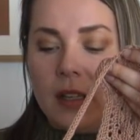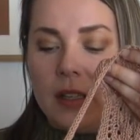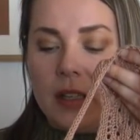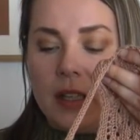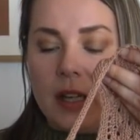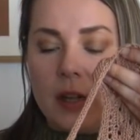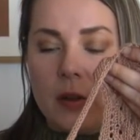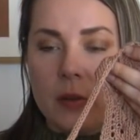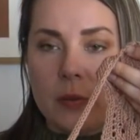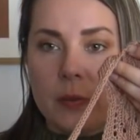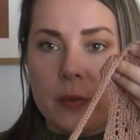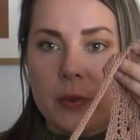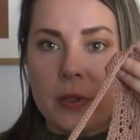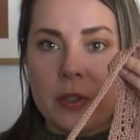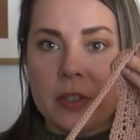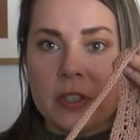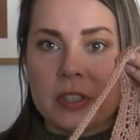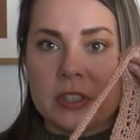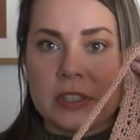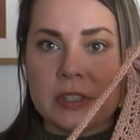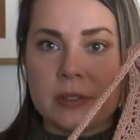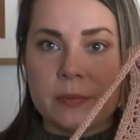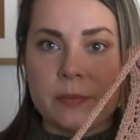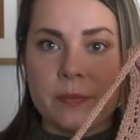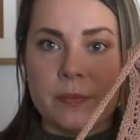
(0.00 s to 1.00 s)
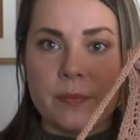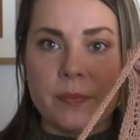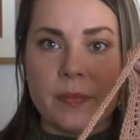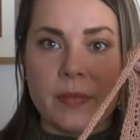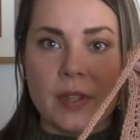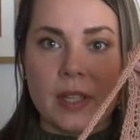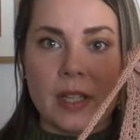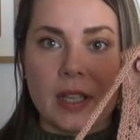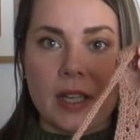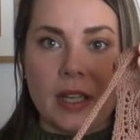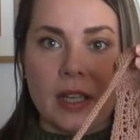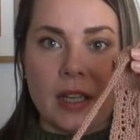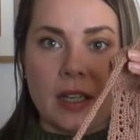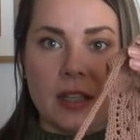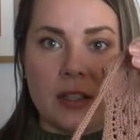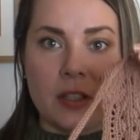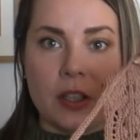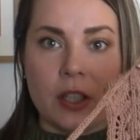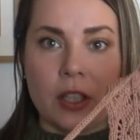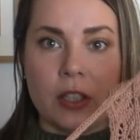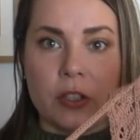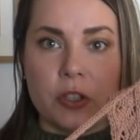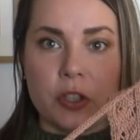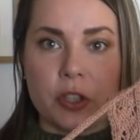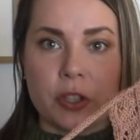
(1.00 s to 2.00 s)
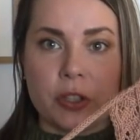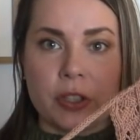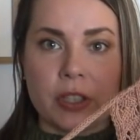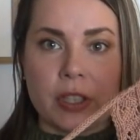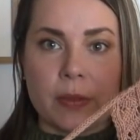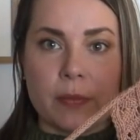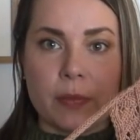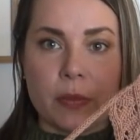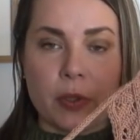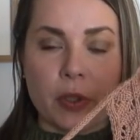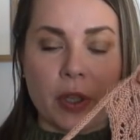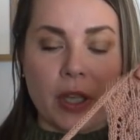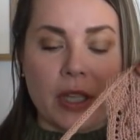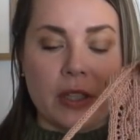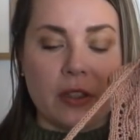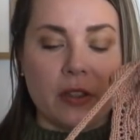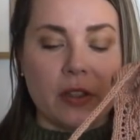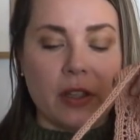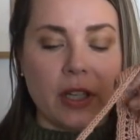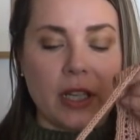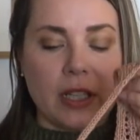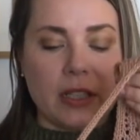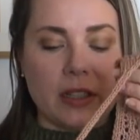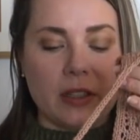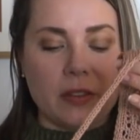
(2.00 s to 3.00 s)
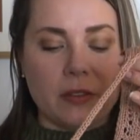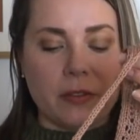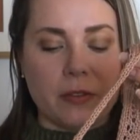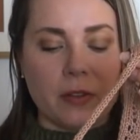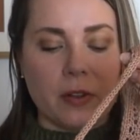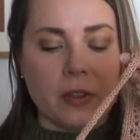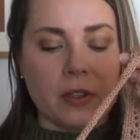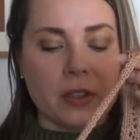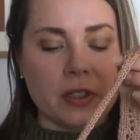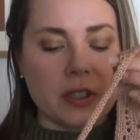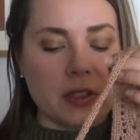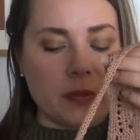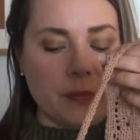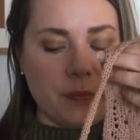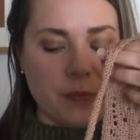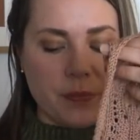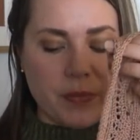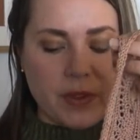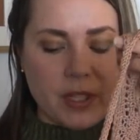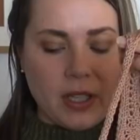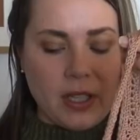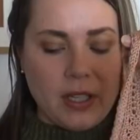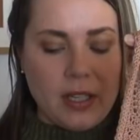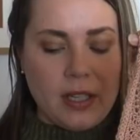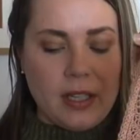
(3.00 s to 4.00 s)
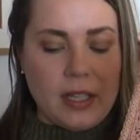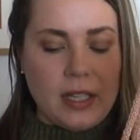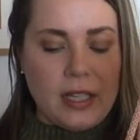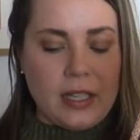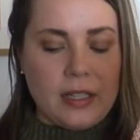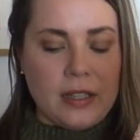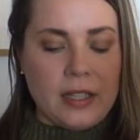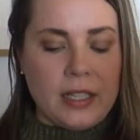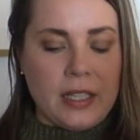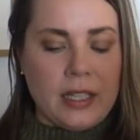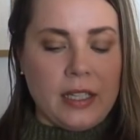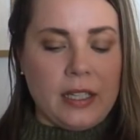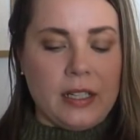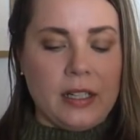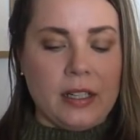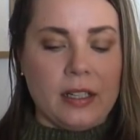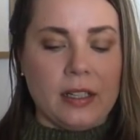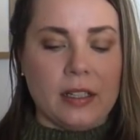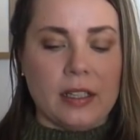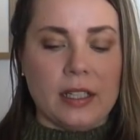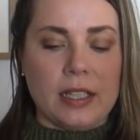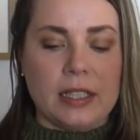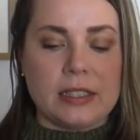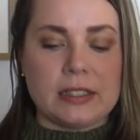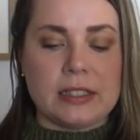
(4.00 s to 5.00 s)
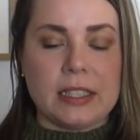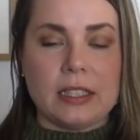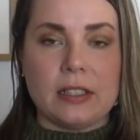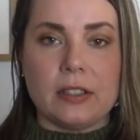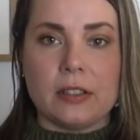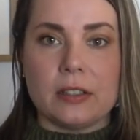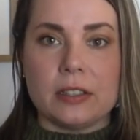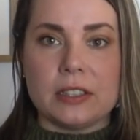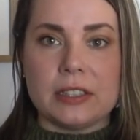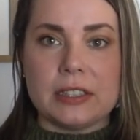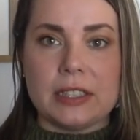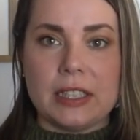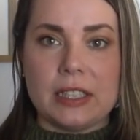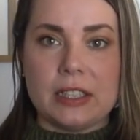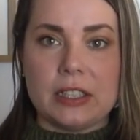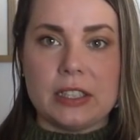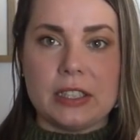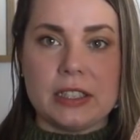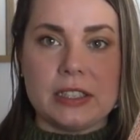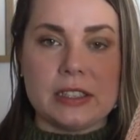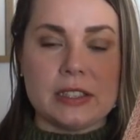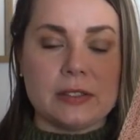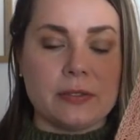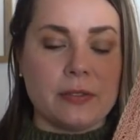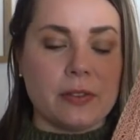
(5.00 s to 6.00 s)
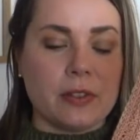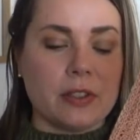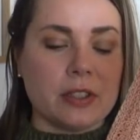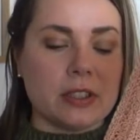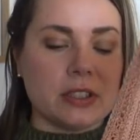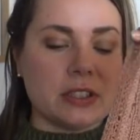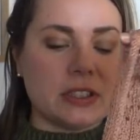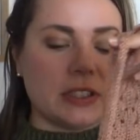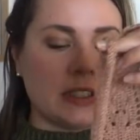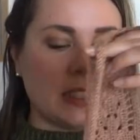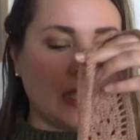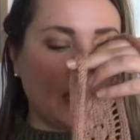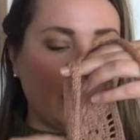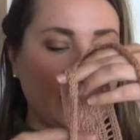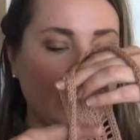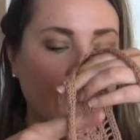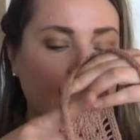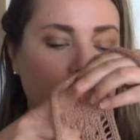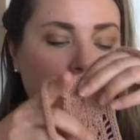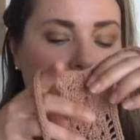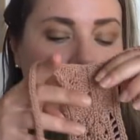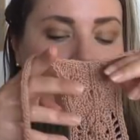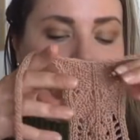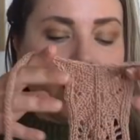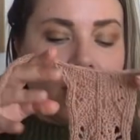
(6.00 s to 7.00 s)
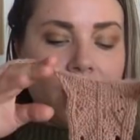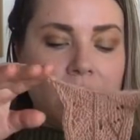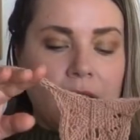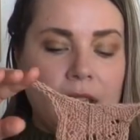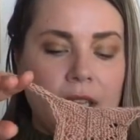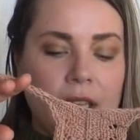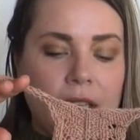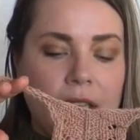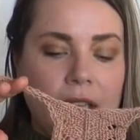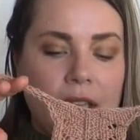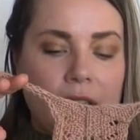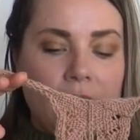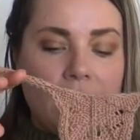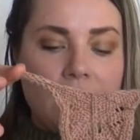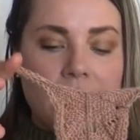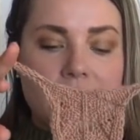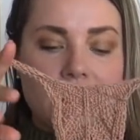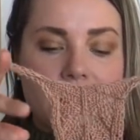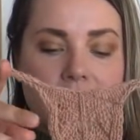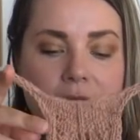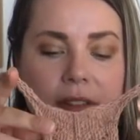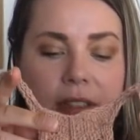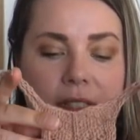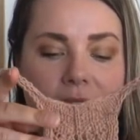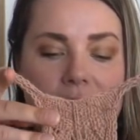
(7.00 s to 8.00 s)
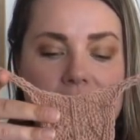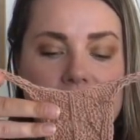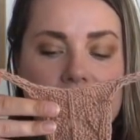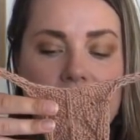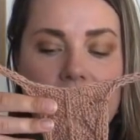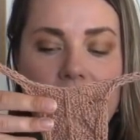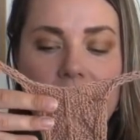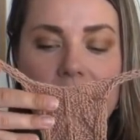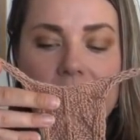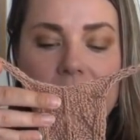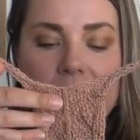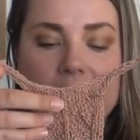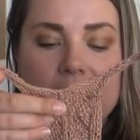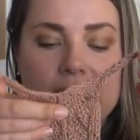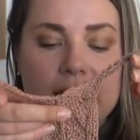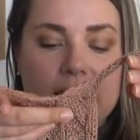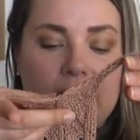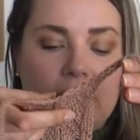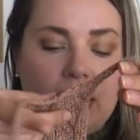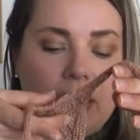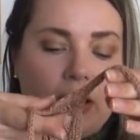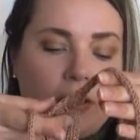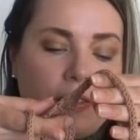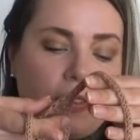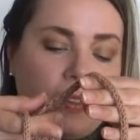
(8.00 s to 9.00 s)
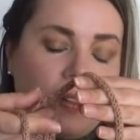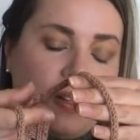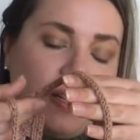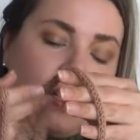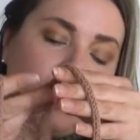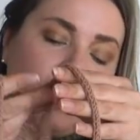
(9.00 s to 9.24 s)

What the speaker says: downwards and joined them together at the front, and then casted on stitches for the side. So it's like this kind of